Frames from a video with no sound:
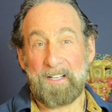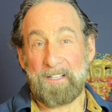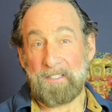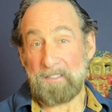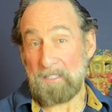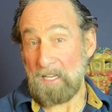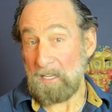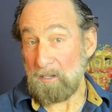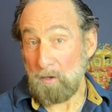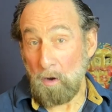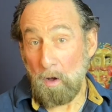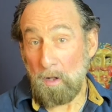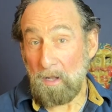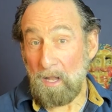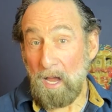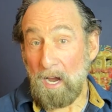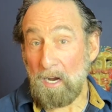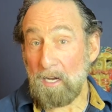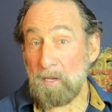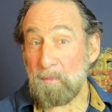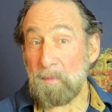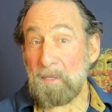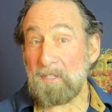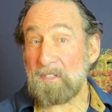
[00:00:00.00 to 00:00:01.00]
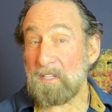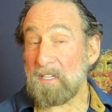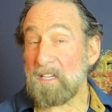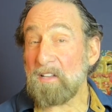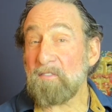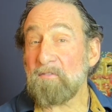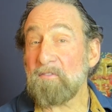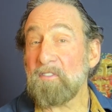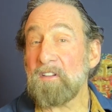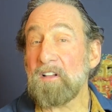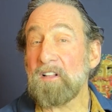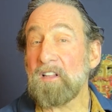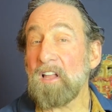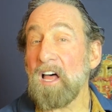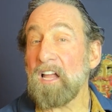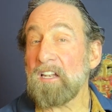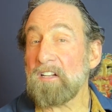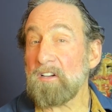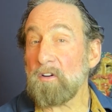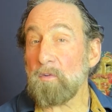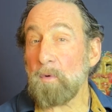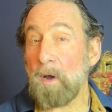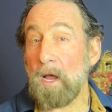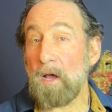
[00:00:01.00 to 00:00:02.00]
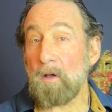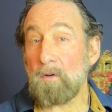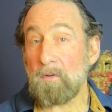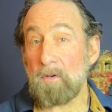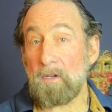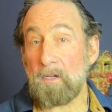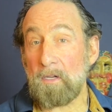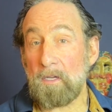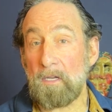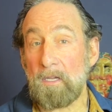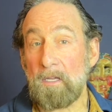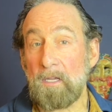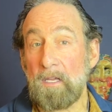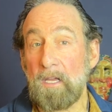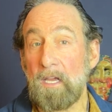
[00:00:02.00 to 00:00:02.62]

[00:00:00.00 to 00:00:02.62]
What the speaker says: Like all arguments, it can feel ungrounding.